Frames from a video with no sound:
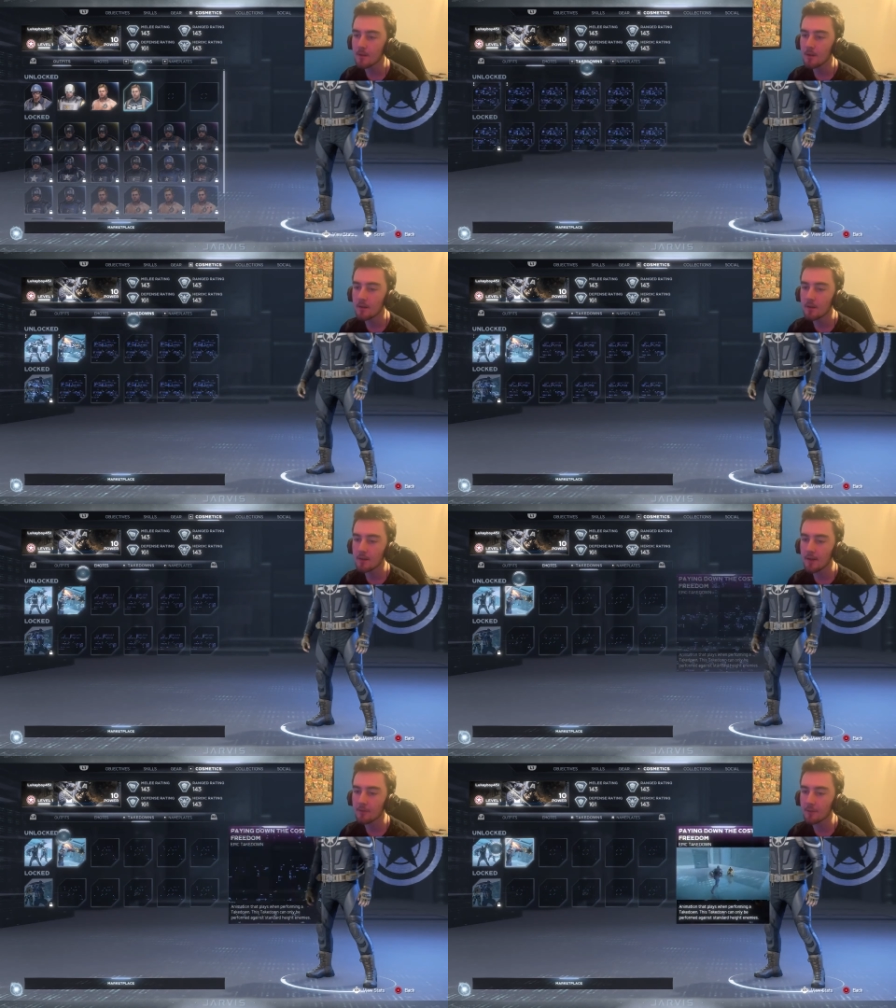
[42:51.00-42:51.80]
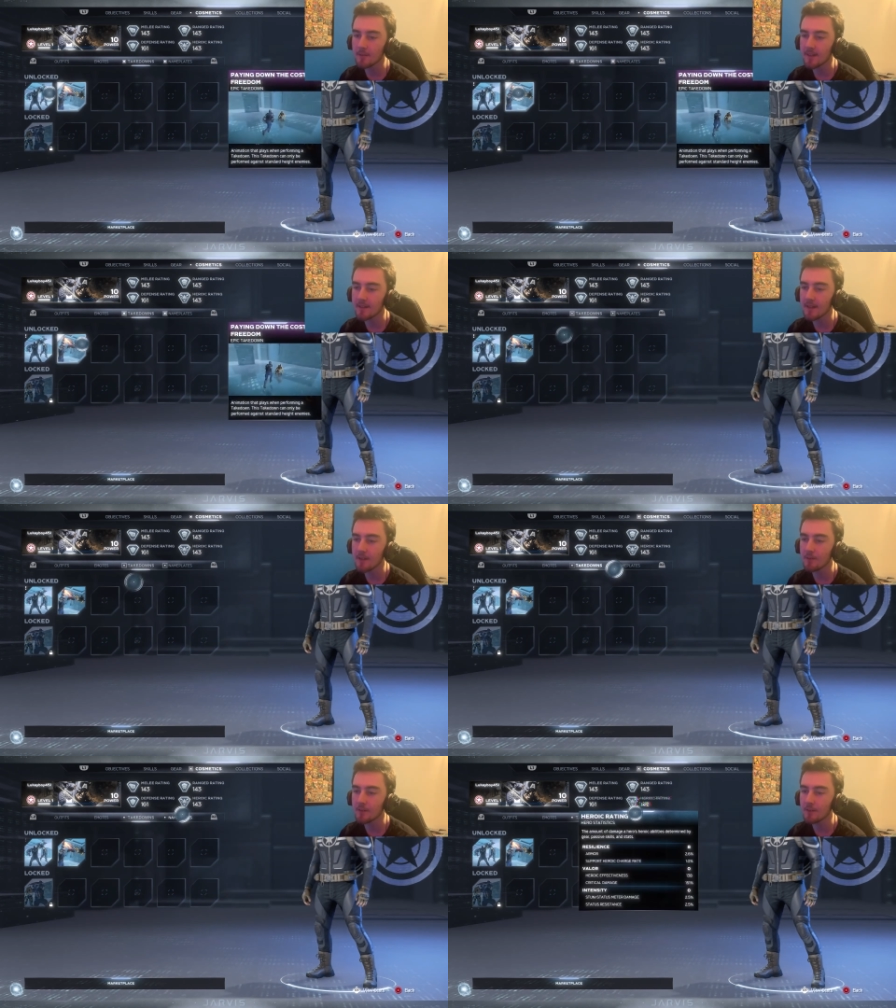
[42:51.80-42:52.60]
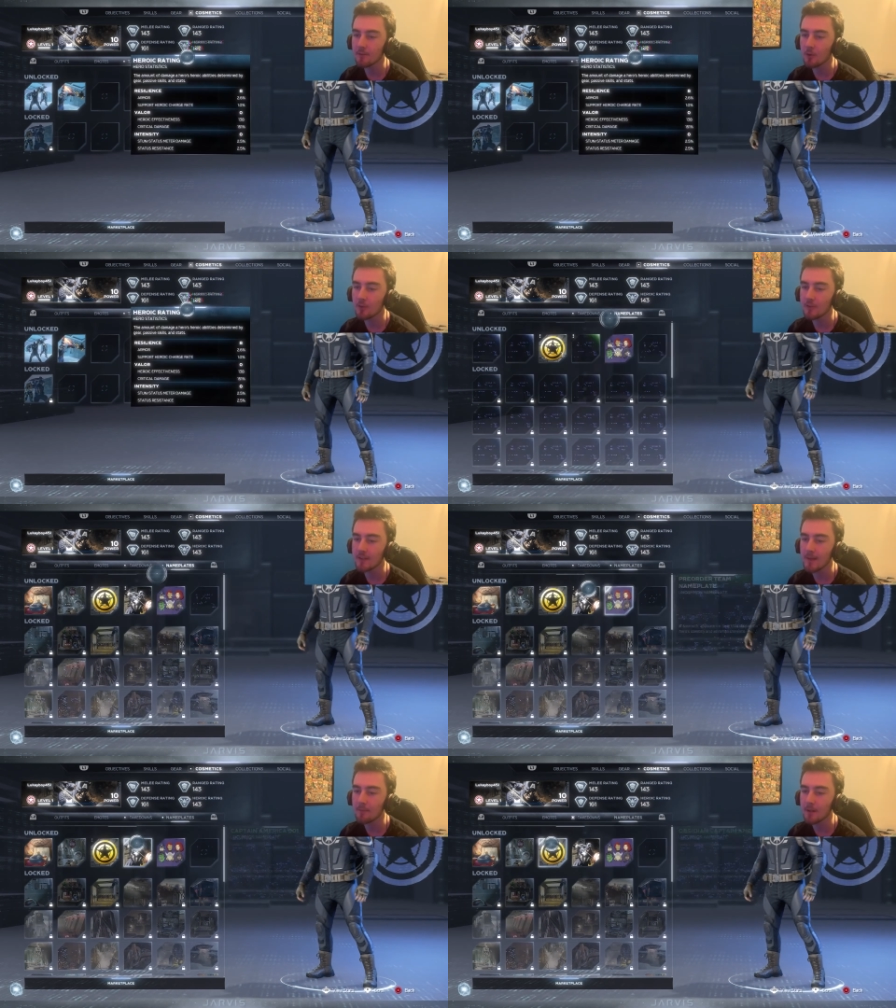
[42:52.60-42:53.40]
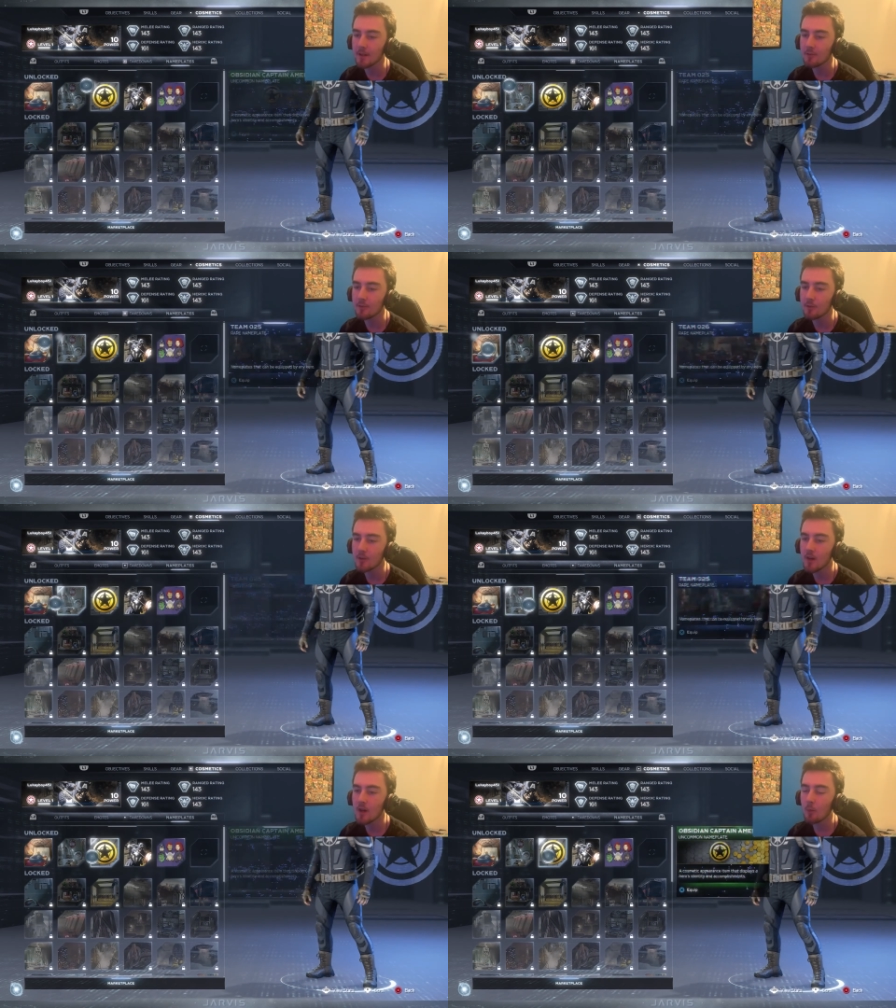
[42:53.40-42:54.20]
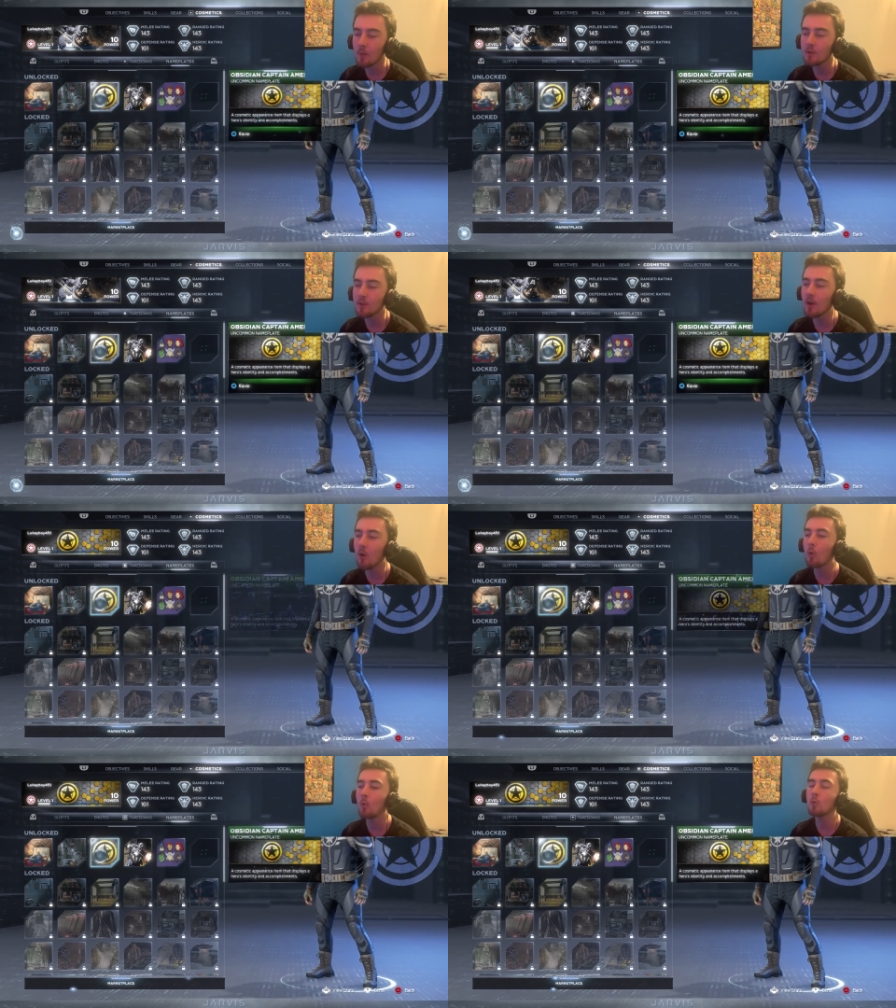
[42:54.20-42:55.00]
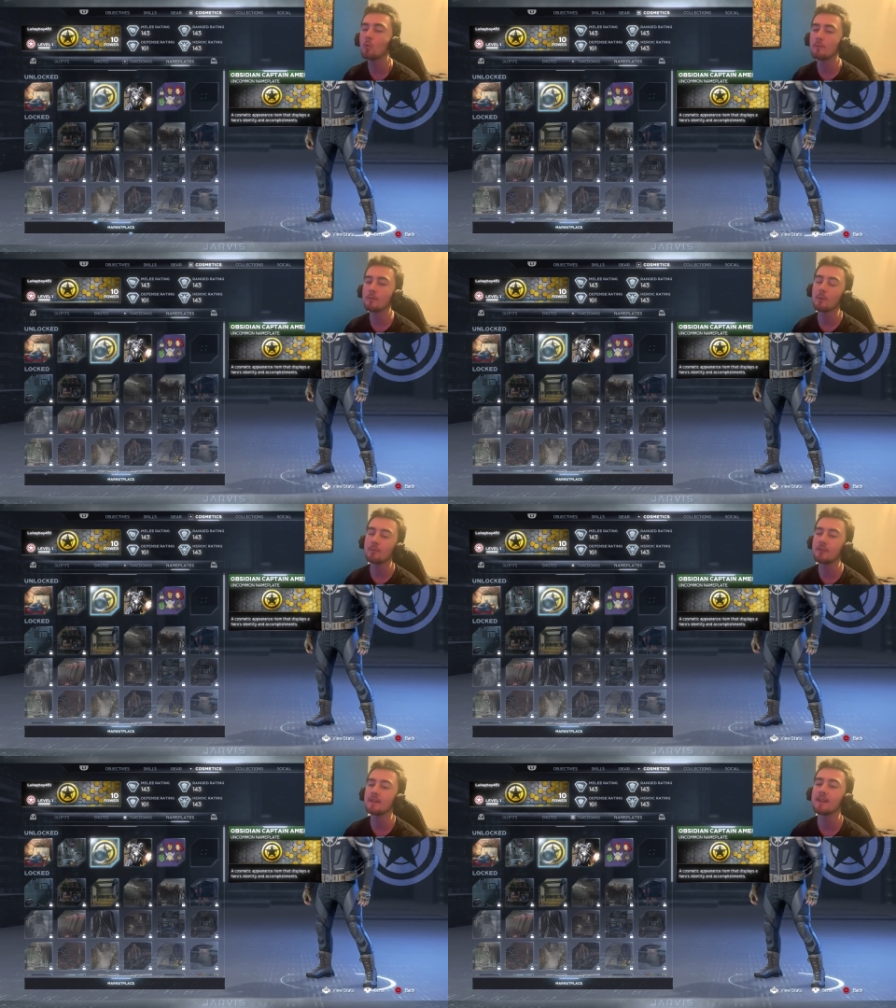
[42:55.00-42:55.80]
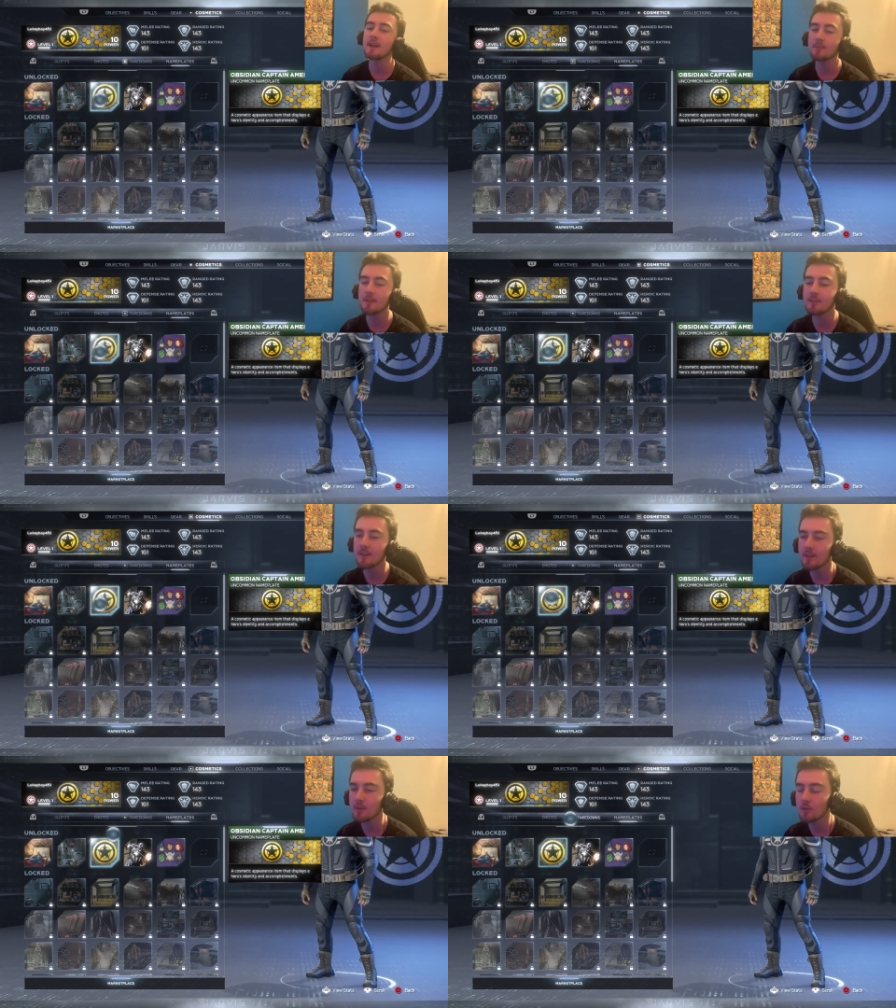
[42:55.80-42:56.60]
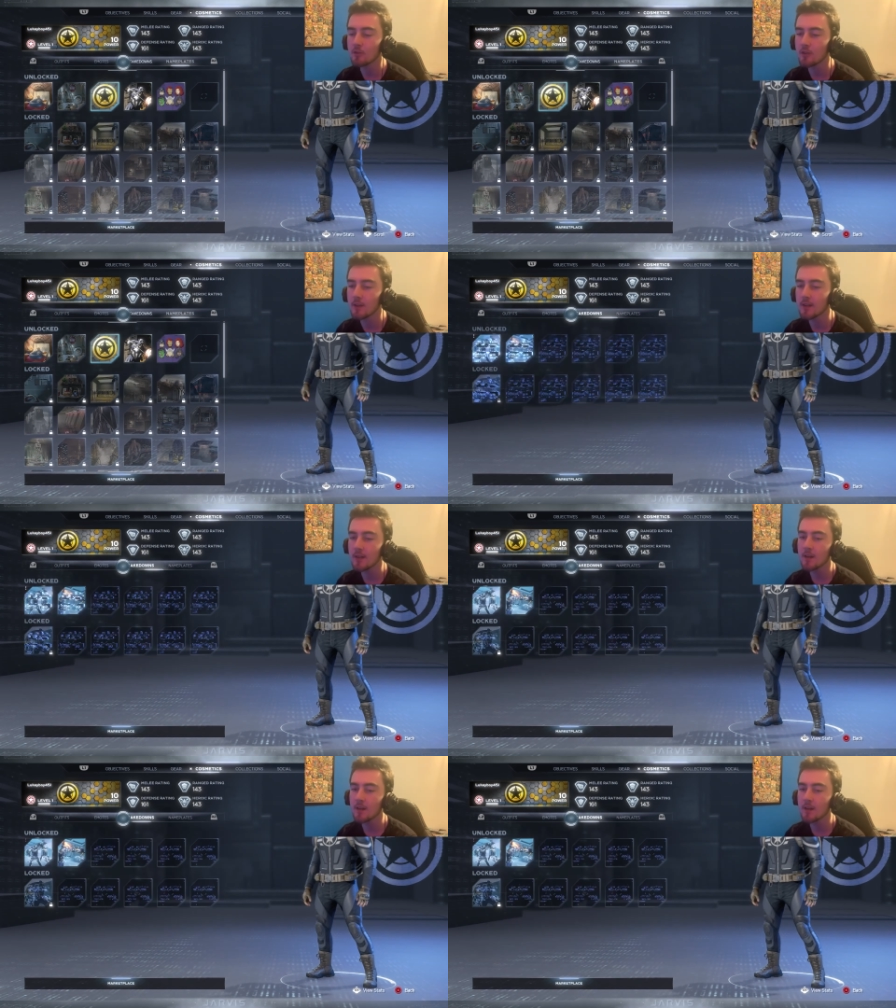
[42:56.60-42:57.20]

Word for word: You have some takedowns, and of course the nameplates, dude. When you look at all the Obsidian nameplates together, it looks sick.